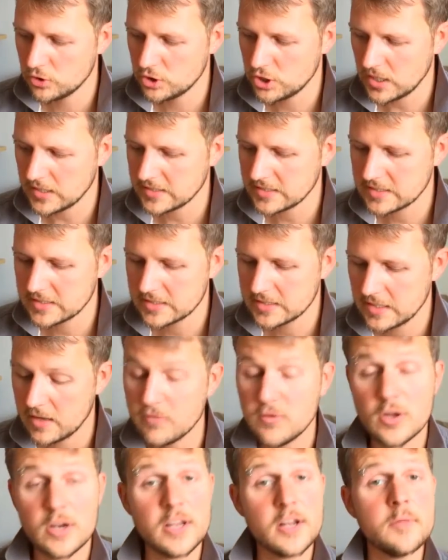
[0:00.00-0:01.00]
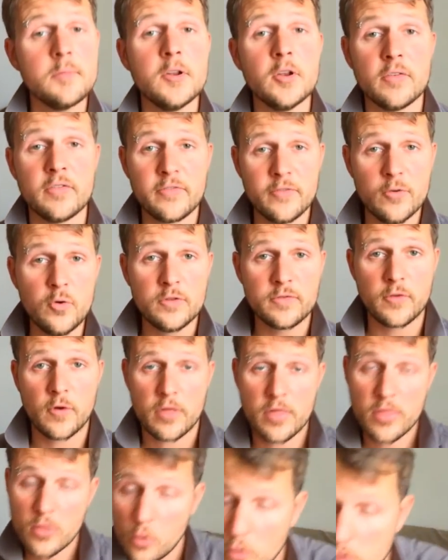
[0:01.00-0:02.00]
just give you a little bit of food for
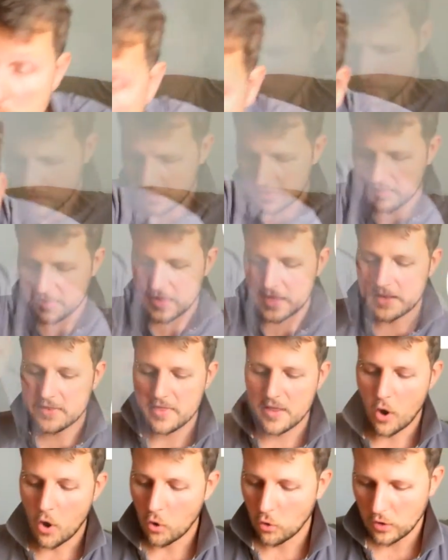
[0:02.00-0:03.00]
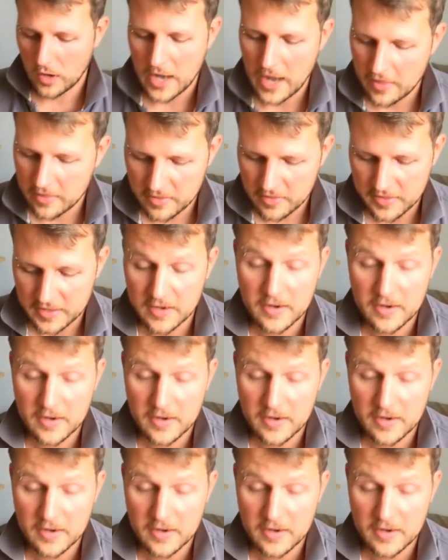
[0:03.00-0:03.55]
thought about the whole leather thing.